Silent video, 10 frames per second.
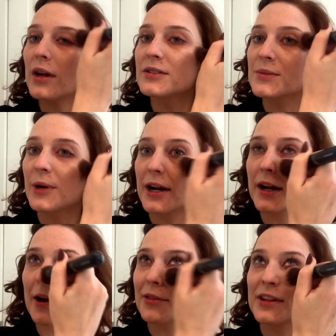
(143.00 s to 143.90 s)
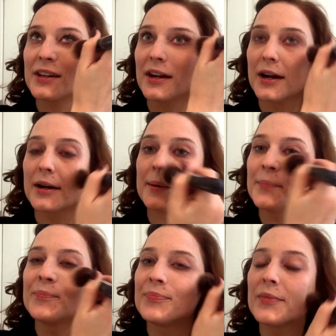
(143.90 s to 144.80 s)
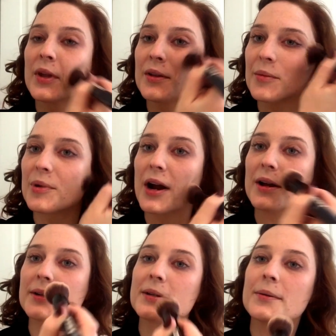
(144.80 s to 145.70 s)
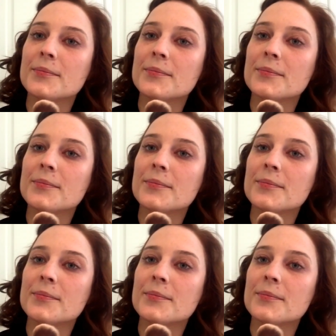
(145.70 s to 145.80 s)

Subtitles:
and spreading out the product.